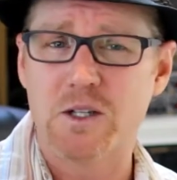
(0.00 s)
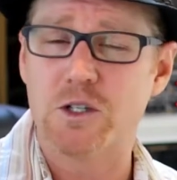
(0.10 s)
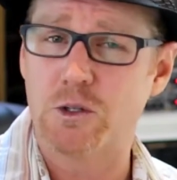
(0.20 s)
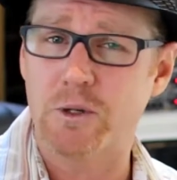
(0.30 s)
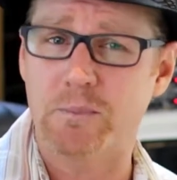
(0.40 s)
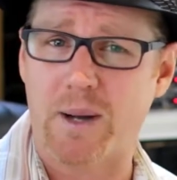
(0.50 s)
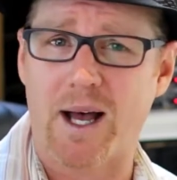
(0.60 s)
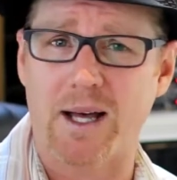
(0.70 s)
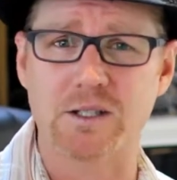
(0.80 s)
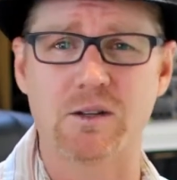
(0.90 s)
due in
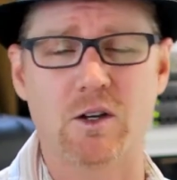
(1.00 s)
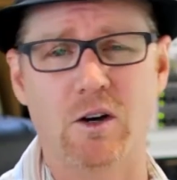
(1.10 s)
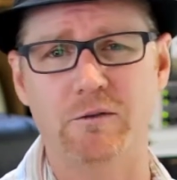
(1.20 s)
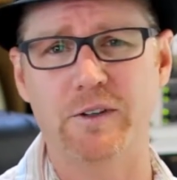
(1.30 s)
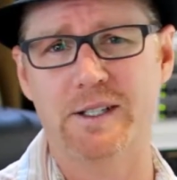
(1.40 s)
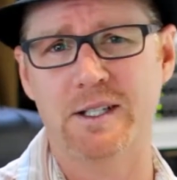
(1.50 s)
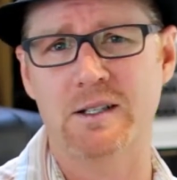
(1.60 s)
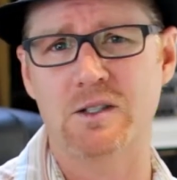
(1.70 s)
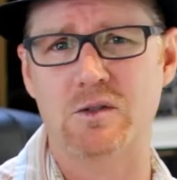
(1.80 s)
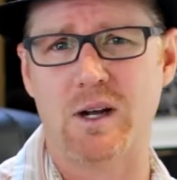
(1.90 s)
part to the conflicting
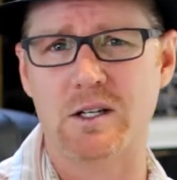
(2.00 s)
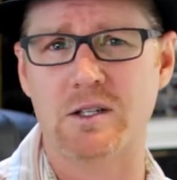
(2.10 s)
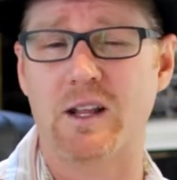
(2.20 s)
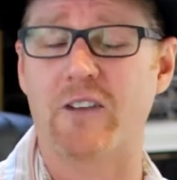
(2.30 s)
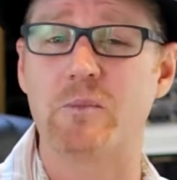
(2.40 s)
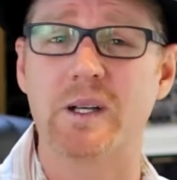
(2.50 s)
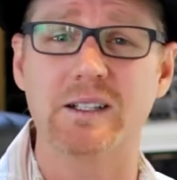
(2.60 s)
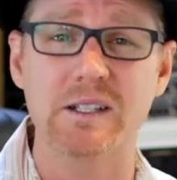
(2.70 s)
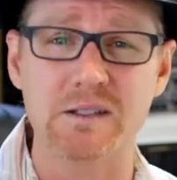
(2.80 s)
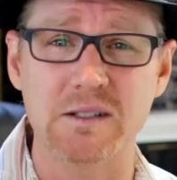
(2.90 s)
instruction they've been
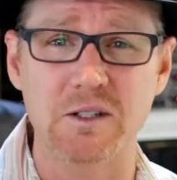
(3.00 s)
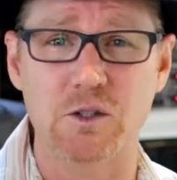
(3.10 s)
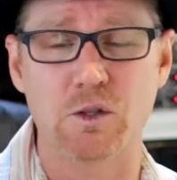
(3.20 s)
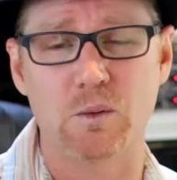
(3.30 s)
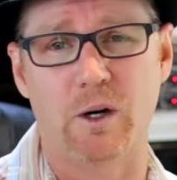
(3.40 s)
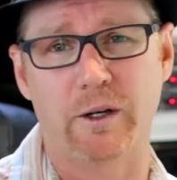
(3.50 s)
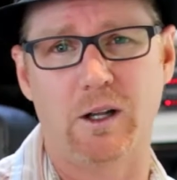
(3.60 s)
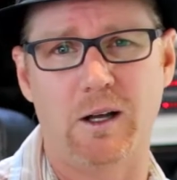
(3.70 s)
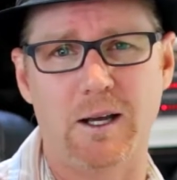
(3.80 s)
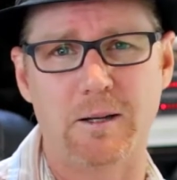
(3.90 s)
listening to
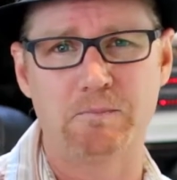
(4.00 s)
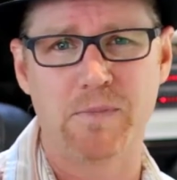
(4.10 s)
online.